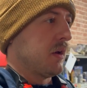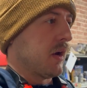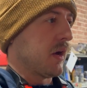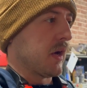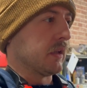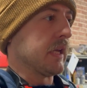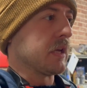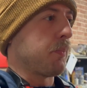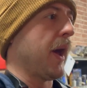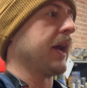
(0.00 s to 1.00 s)

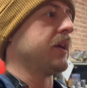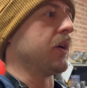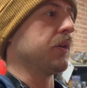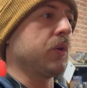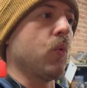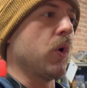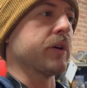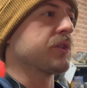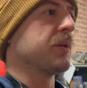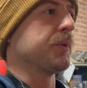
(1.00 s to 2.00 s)
link back here. I don't know
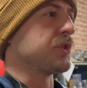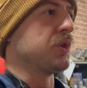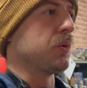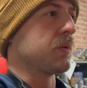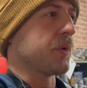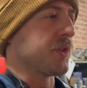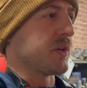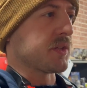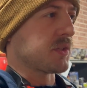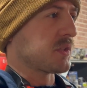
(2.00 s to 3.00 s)
what someone's doing with
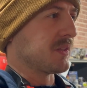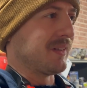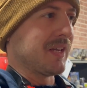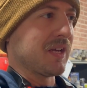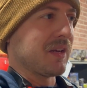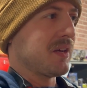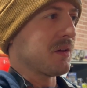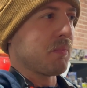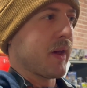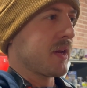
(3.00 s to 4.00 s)
this link
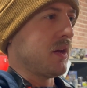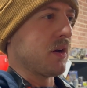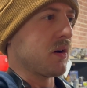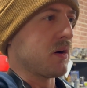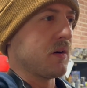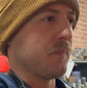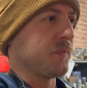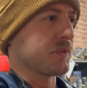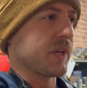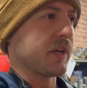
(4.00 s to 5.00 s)
kit back here.
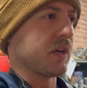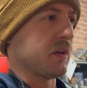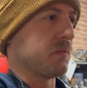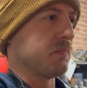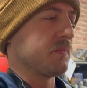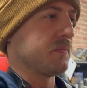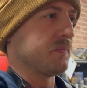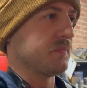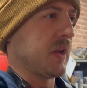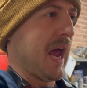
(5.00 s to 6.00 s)
It's like a
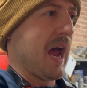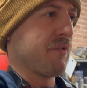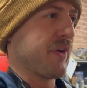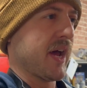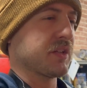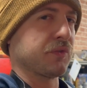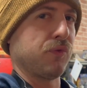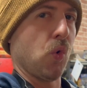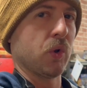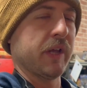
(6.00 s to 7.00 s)
half-assed
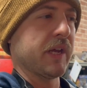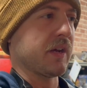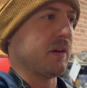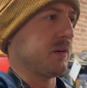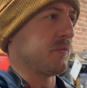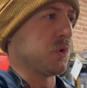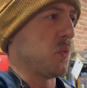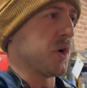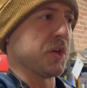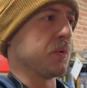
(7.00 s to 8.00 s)
4-link. I don't even know
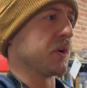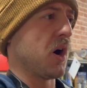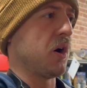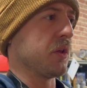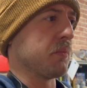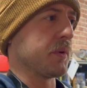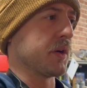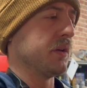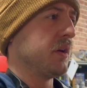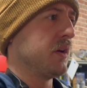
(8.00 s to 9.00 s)
what you would call it,
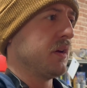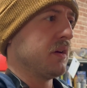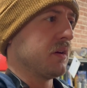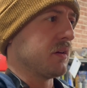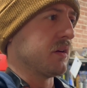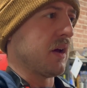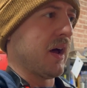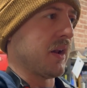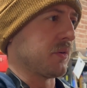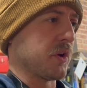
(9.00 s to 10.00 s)
but
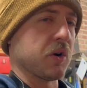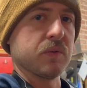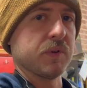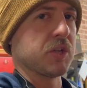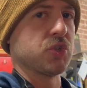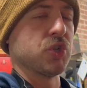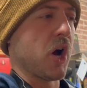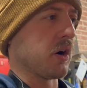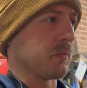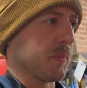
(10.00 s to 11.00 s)
I don't know. It's
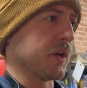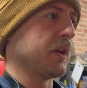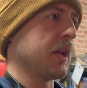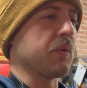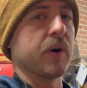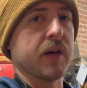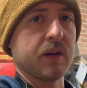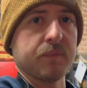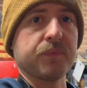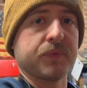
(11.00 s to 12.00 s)
junk. But
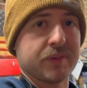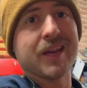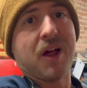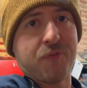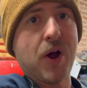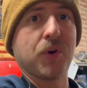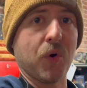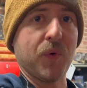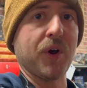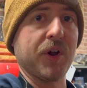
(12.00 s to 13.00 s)
anyway, I think I found
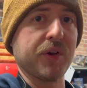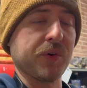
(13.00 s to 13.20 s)
our rear end